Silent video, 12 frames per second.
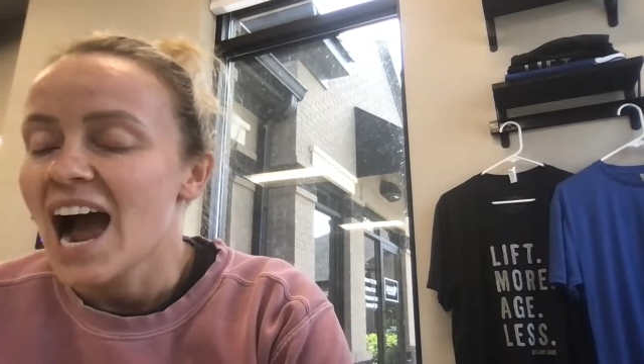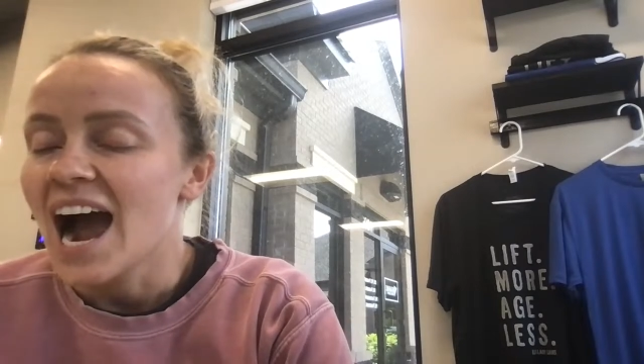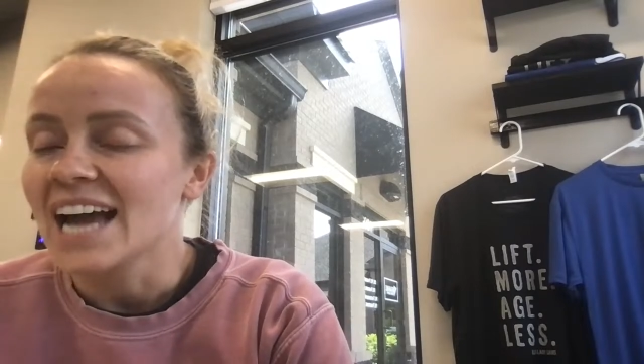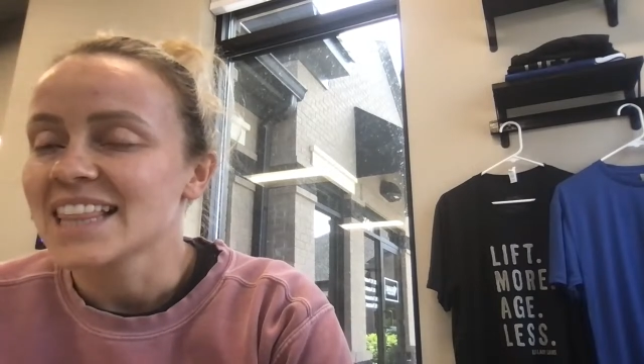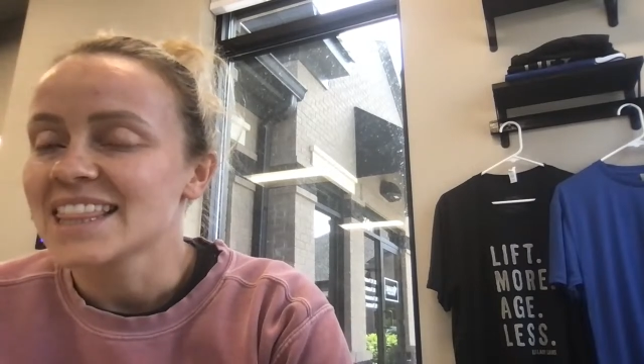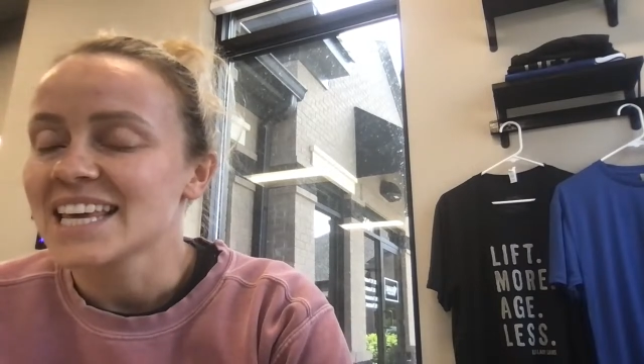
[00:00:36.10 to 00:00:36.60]

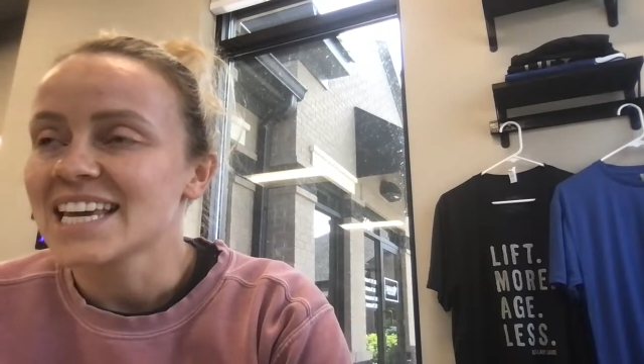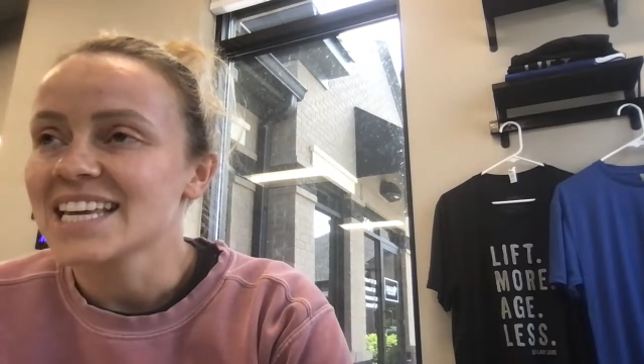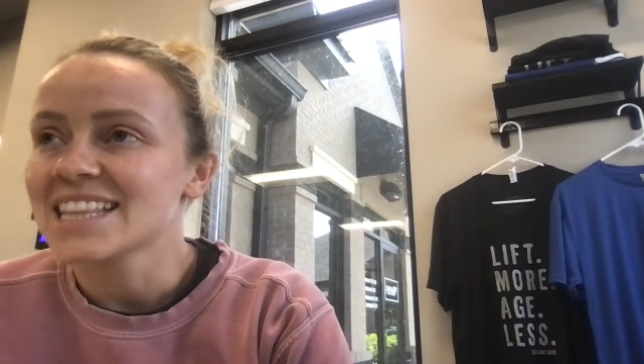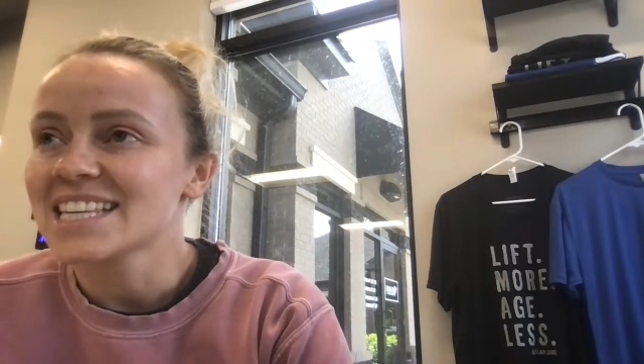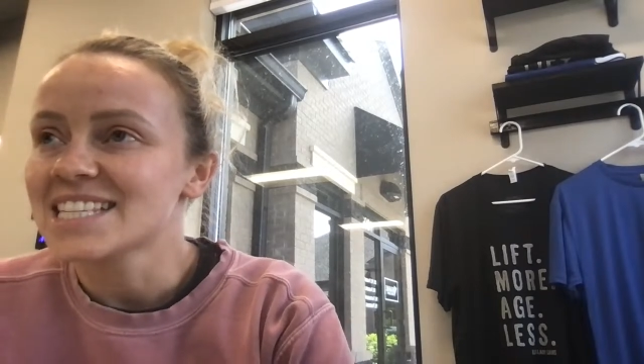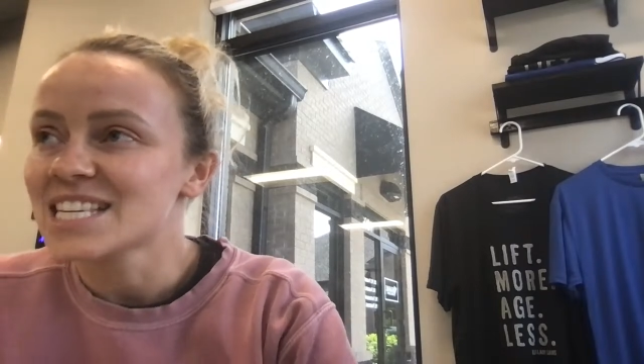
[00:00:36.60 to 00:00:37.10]
I
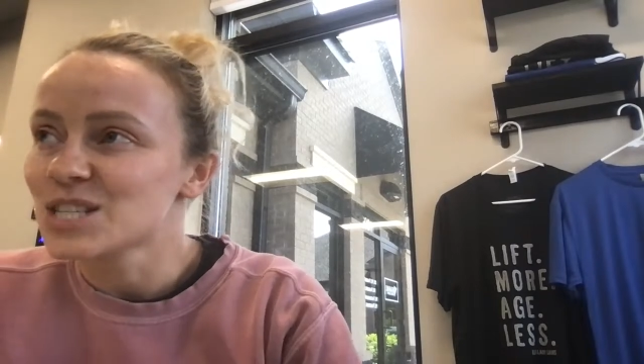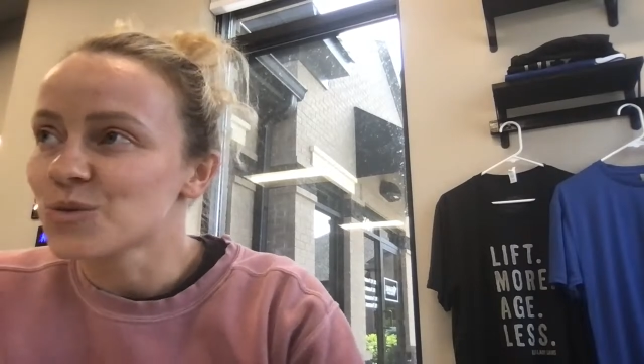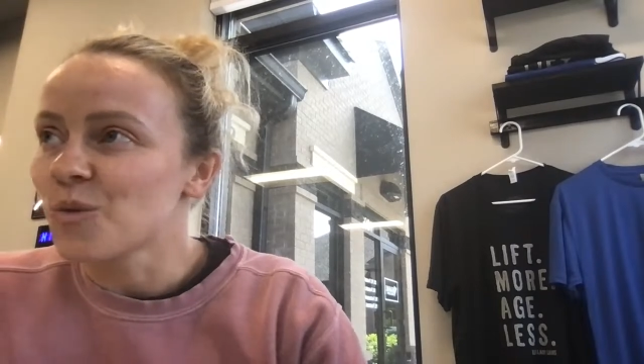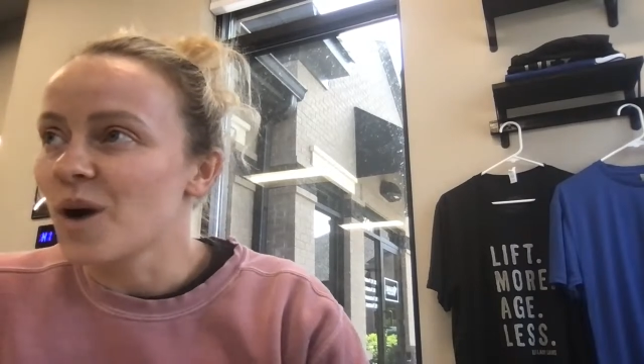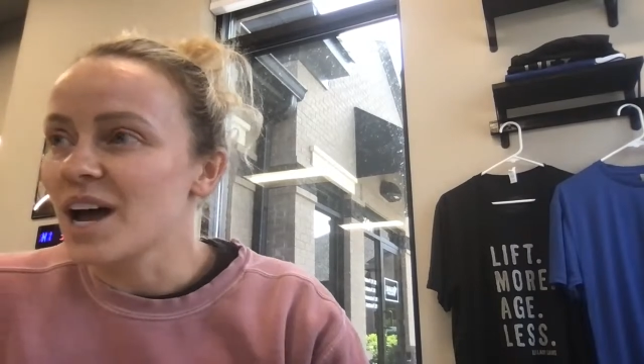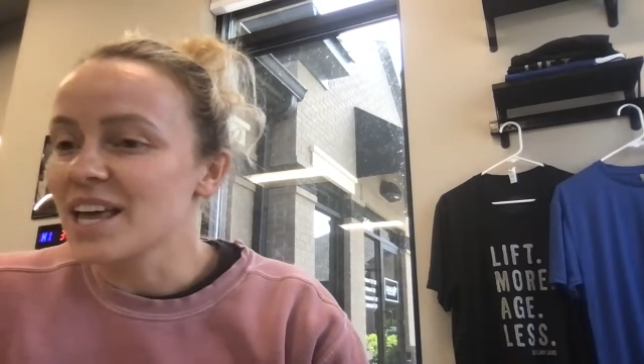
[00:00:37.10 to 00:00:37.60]
think this is
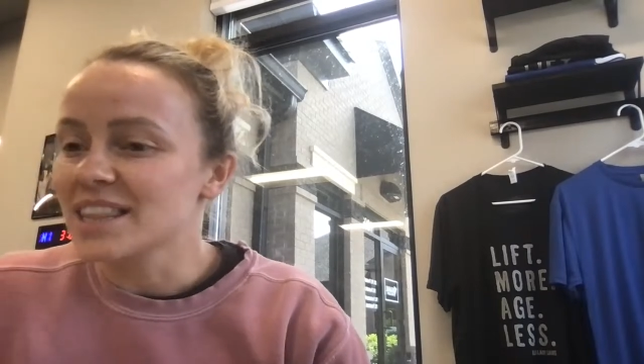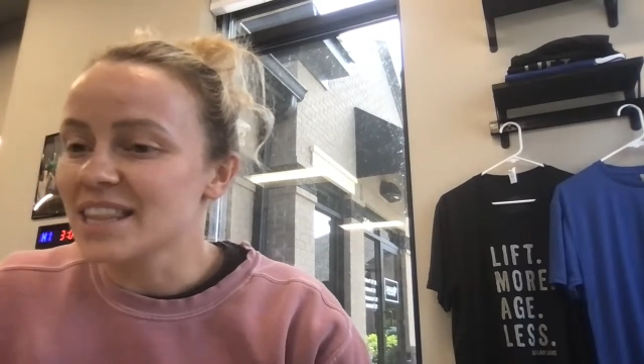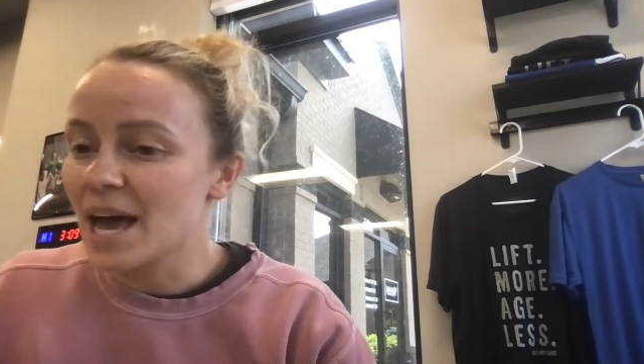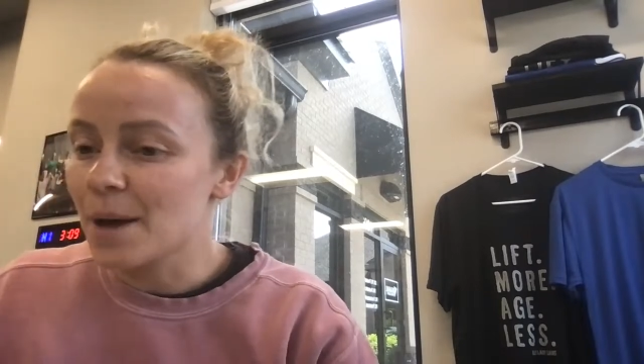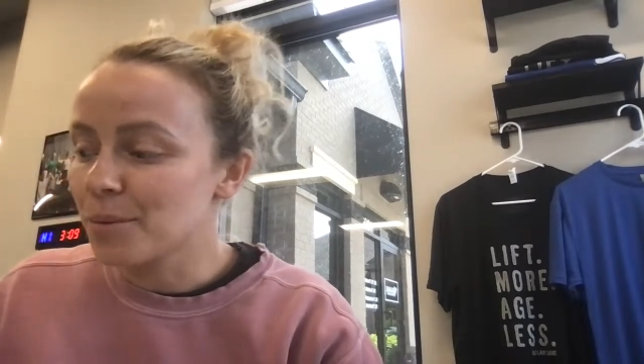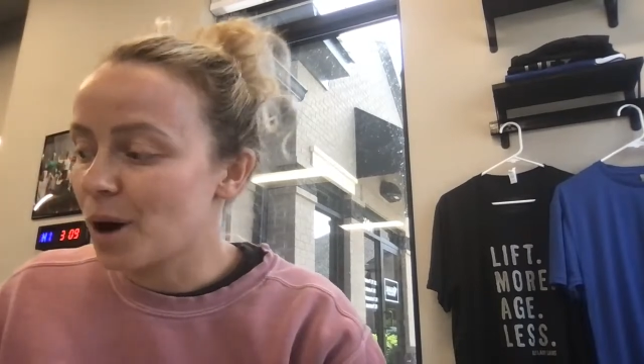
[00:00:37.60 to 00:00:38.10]
one
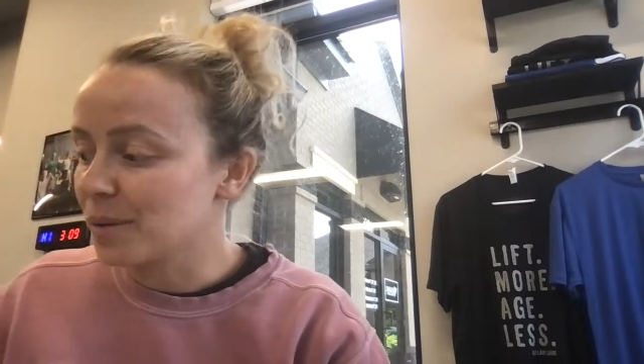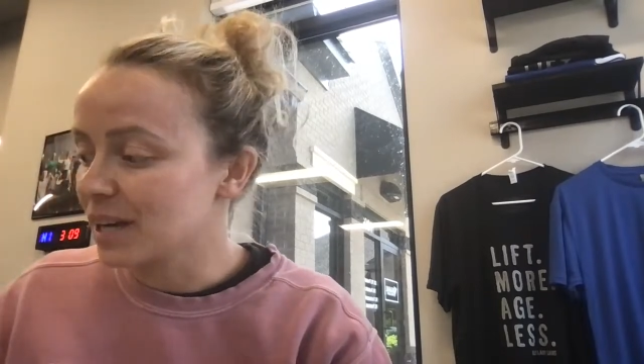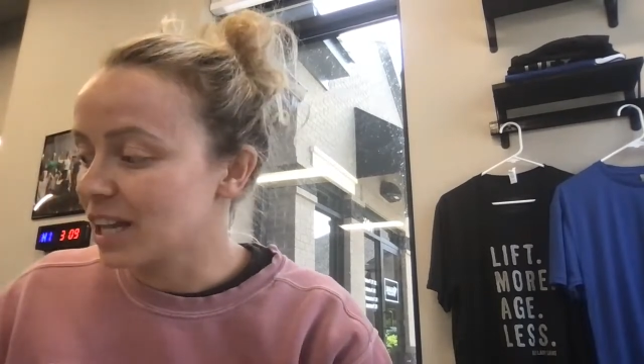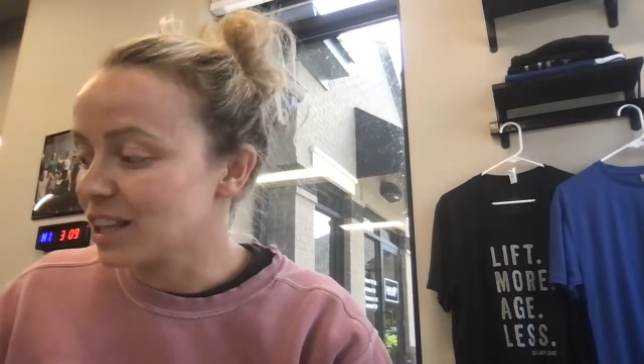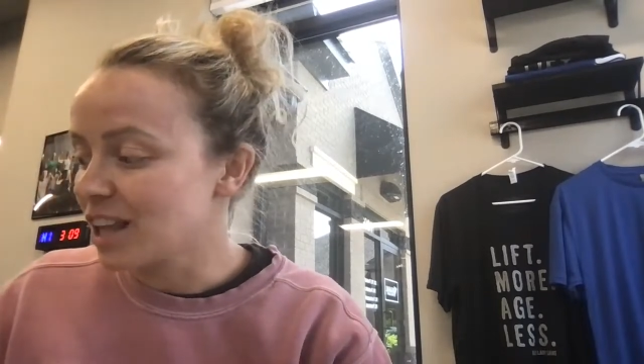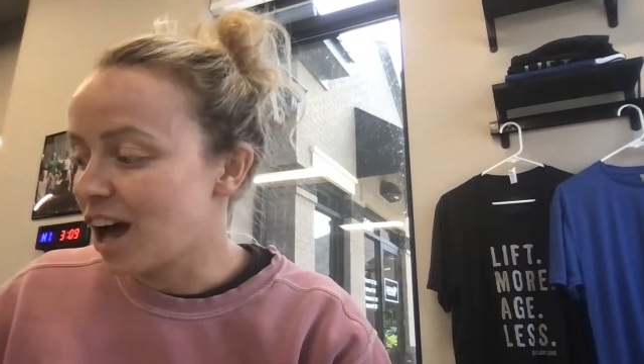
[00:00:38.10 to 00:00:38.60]
that probably a
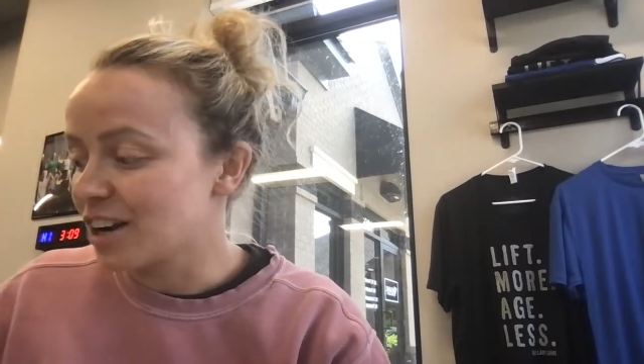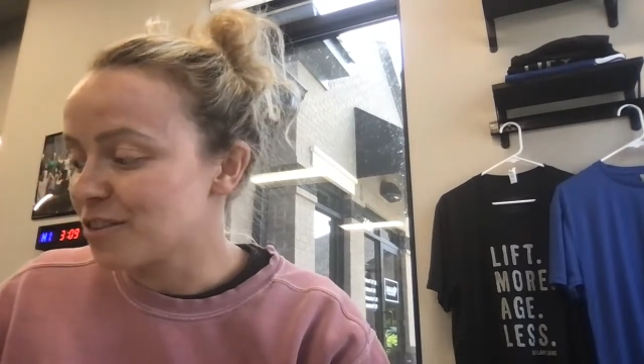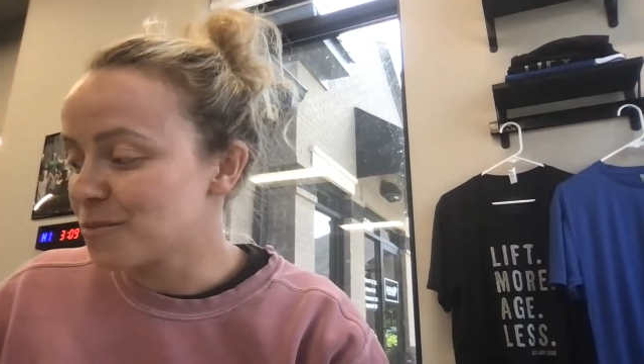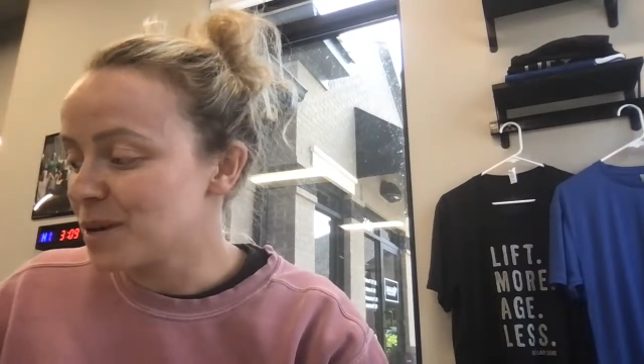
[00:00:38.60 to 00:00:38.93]
lot of